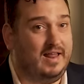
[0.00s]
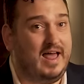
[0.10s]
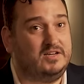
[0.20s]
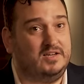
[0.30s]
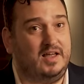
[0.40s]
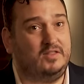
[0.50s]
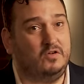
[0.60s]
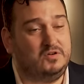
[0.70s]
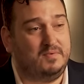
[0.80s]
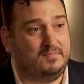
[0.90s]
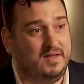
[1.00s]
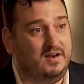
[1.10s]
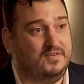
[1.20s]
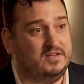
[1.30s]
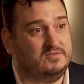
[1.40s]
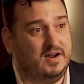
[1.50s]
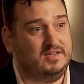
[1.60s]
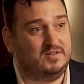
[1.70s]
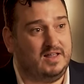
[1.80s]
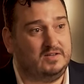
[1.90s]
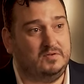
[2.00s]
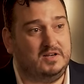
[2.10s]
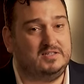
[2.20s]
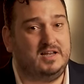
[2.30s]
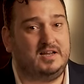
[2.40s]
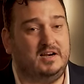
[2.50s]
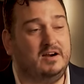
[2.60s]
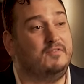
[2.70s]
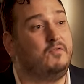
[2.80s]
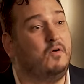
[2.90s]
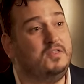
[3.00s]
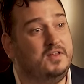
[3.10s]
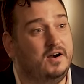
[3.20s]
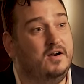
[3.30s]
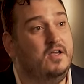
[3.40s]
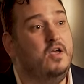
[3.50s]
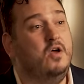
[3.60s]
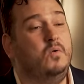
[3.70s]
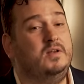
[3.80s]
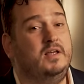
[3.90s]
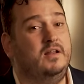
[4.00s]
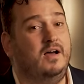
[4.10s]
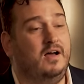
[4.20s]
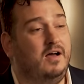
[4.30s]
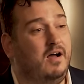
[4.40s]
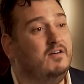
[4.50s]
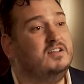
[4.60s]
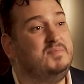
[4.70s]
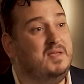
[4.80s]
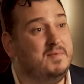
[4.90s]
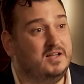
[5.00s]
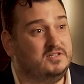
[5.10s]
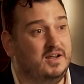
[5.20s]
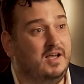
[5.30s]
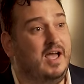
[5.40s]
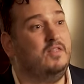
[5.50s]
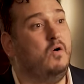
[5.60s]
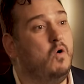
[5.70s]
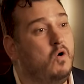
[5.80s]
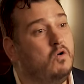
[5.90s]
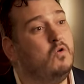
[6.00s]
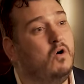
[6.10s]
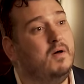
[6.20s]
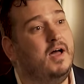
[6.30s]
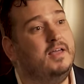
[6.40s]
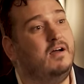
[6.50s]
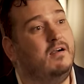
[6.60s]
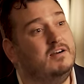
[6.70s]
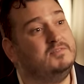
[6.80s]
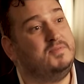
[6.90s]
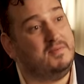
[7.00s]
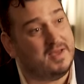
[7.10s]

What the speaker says: and actually I told you about benefits, right? So that's what we did in the second year. In our fourth year, we did RSP matching. And the whole goal behind the RSP